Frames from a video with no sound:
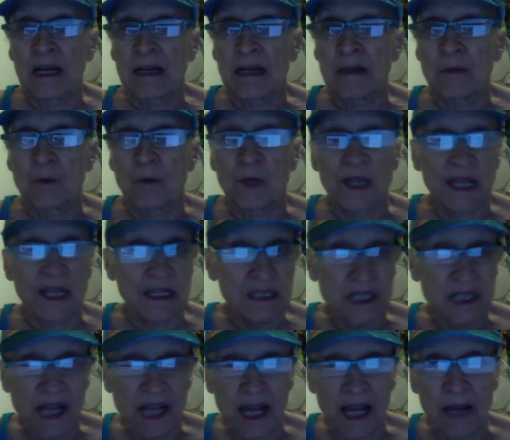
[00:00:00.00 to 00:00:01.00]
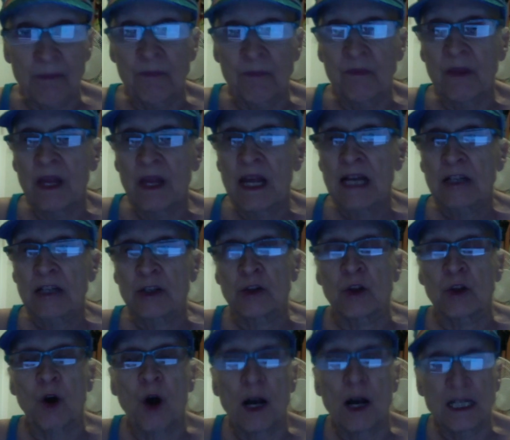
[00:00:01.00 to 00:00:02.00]
with his name to
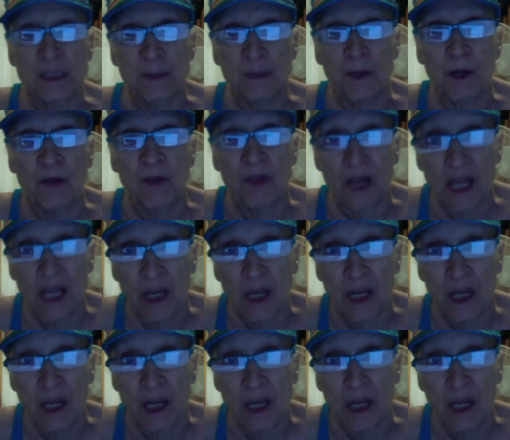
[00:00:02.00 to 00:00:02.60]
the hospital that